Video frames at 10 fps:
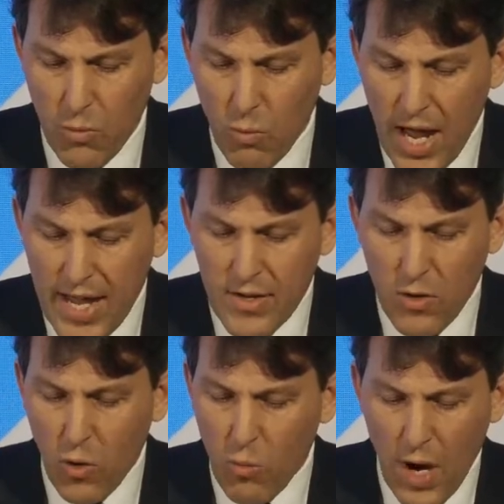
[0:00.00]
when
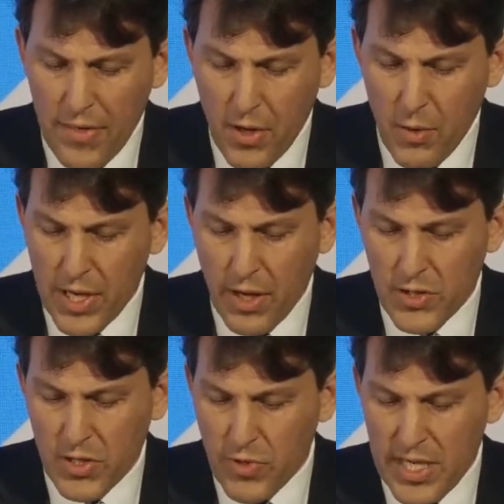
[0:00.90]
or whether we're
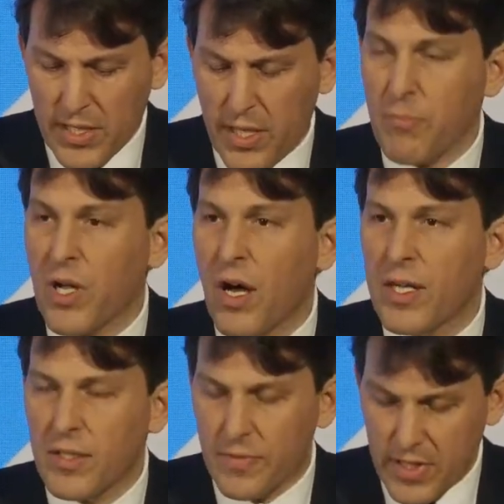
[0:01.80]
going to reach some
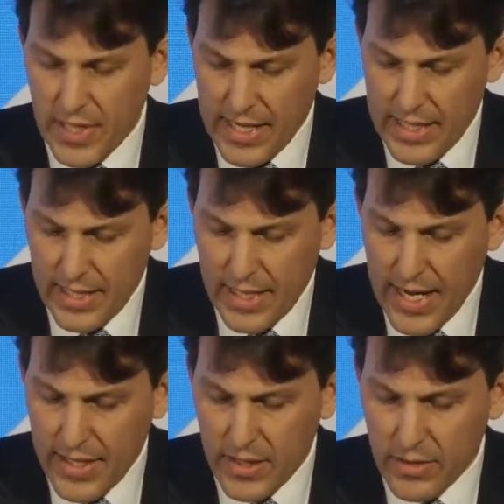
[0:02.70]
kind of steady
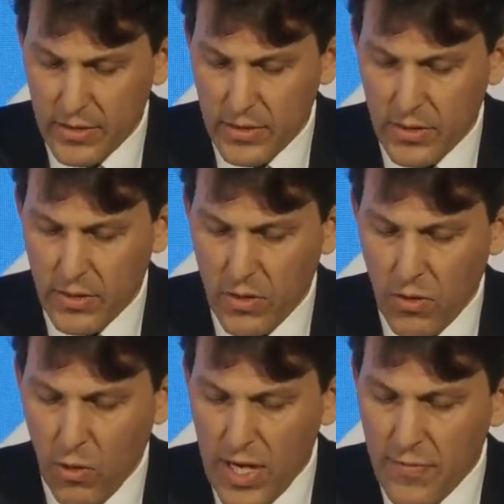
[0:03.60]
state,
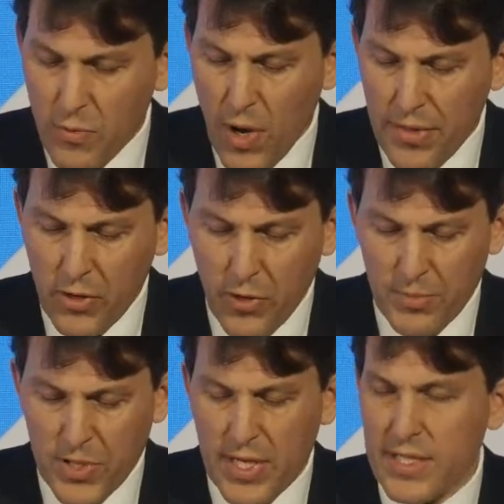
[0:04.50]
or even whether
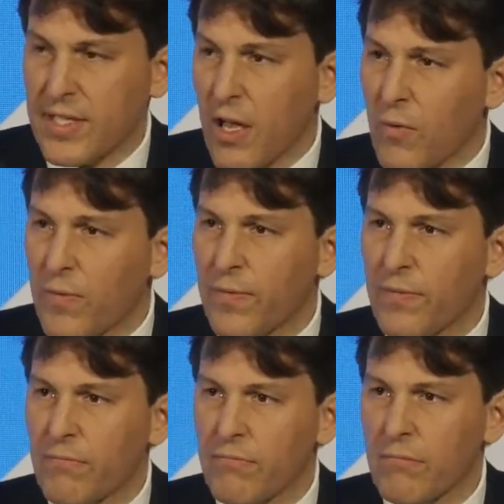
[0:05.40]
crypto
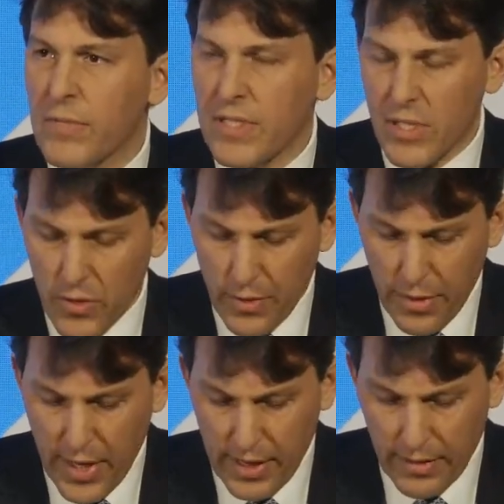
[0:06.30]
itself is a good
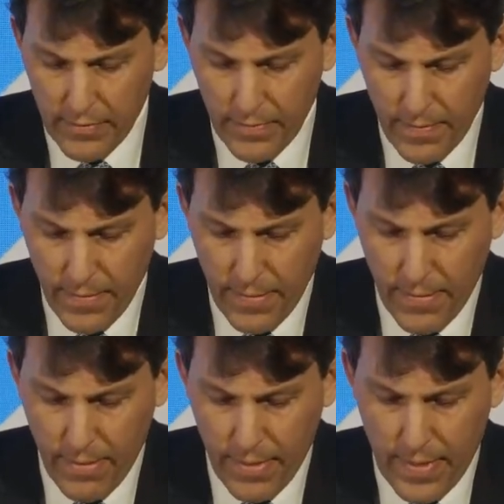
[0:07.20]
thing.
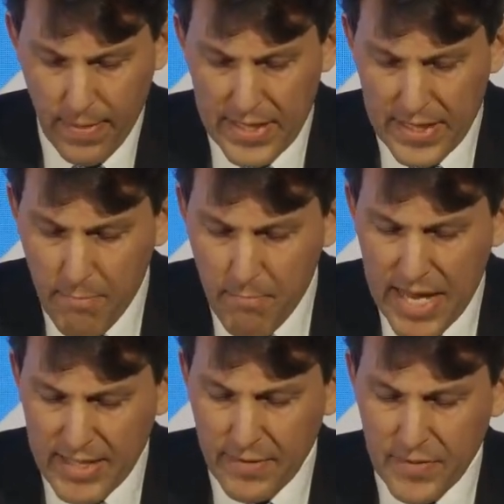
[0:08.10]
There's a
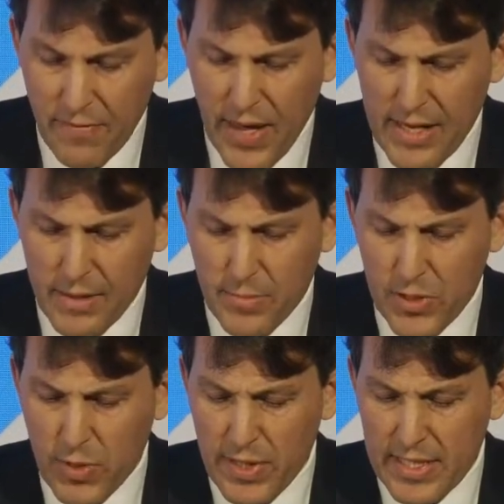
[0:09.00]
massive debate
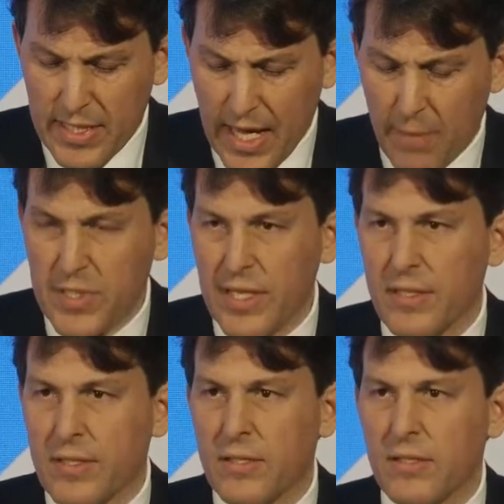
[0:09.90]
between the
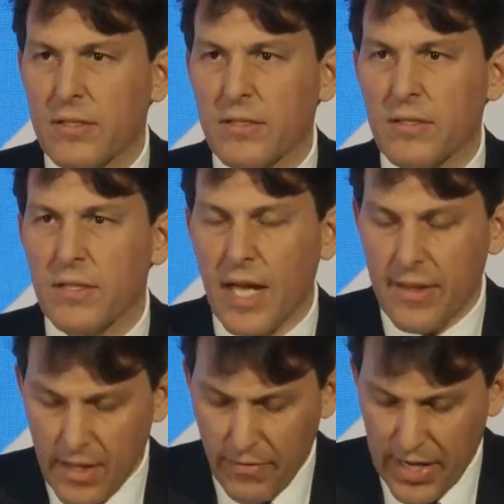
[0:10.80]
skeptics
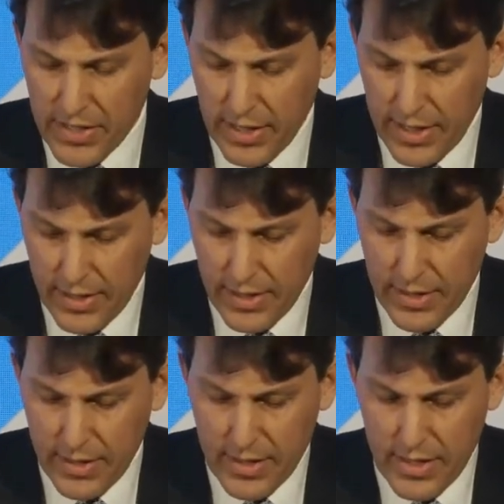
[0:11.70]
and the evangelists,